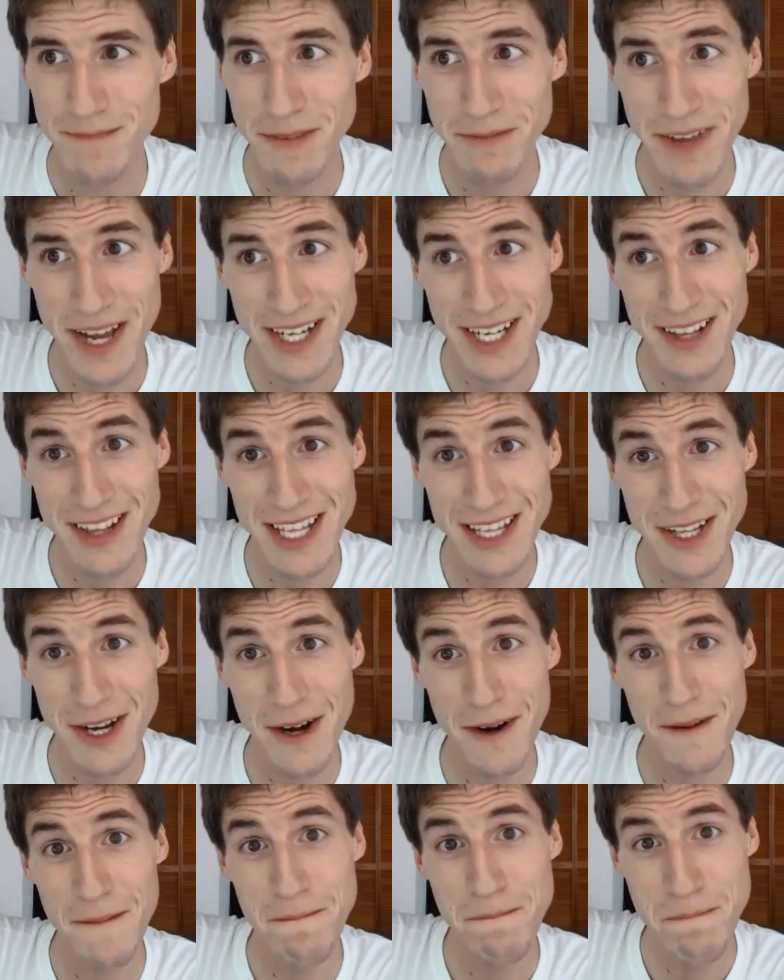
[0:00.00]
In fact, I think
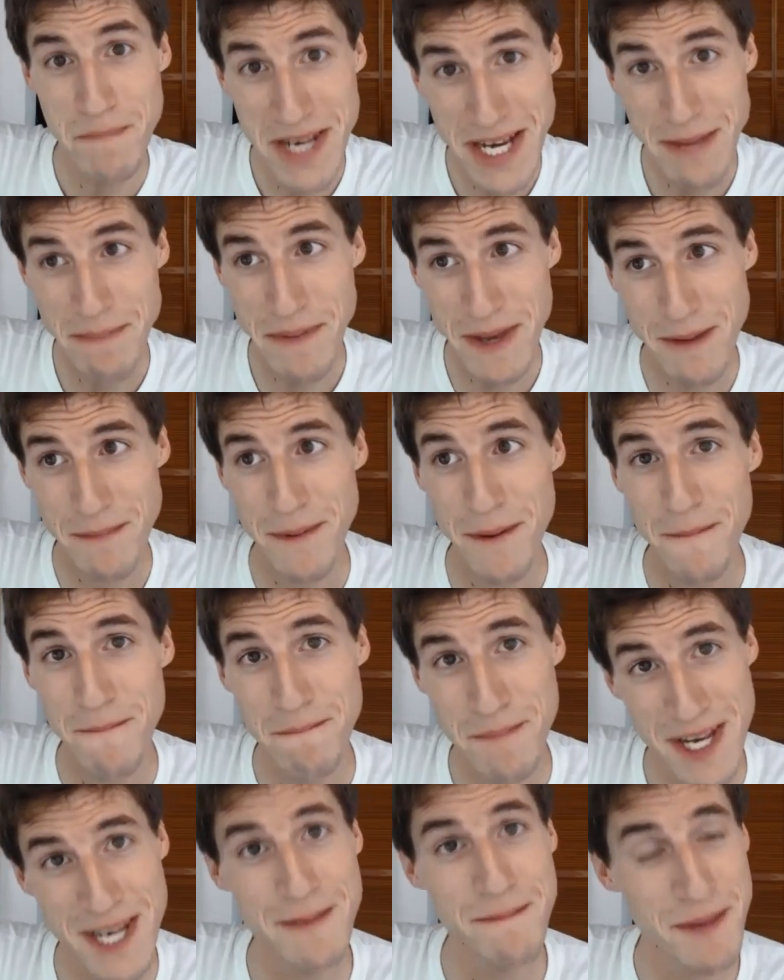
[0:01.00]
there are many people,
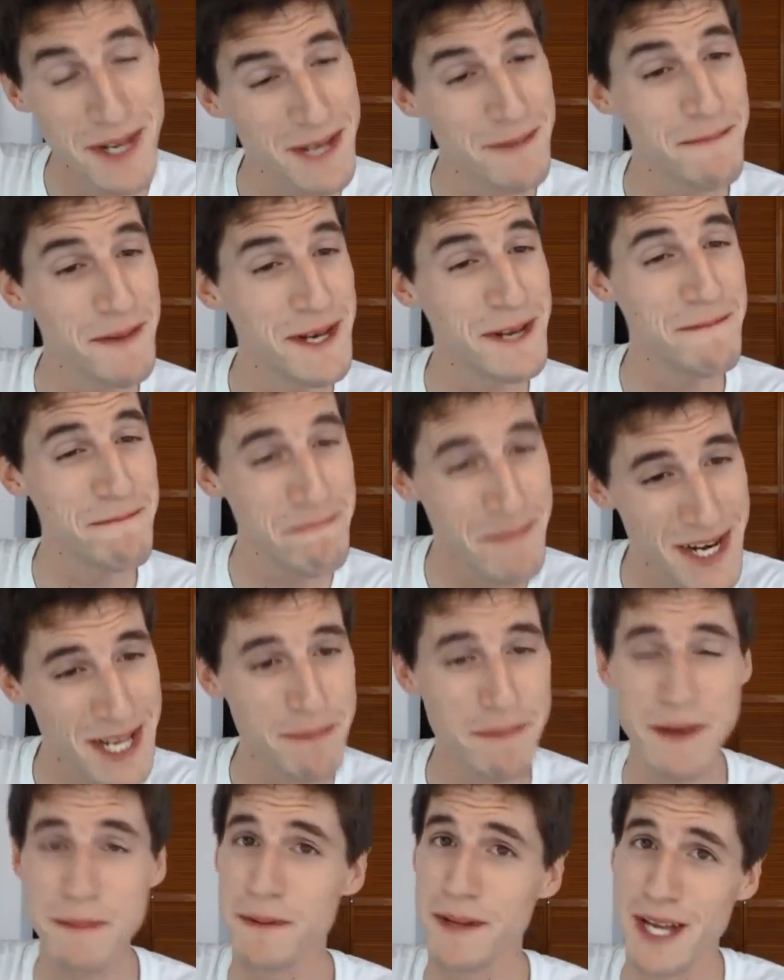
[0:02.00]

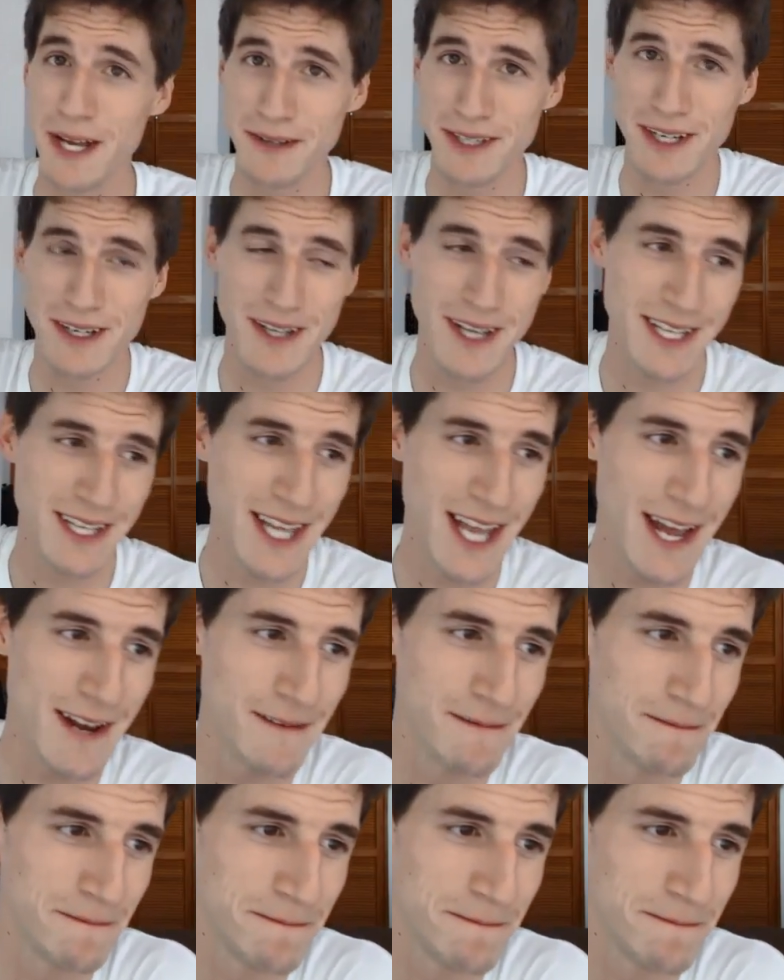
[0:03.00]
many people out there like that.